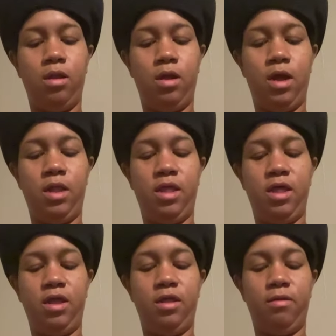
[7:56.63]
and
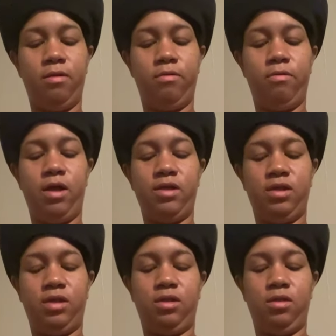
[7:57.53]
then cross
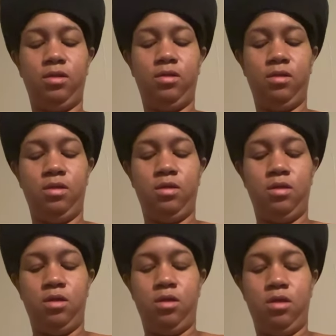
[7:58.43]
it.
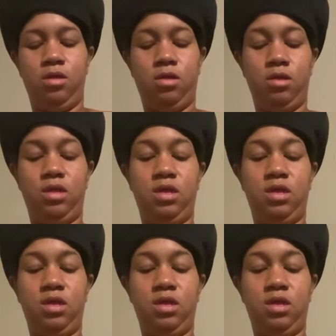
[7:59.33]
See,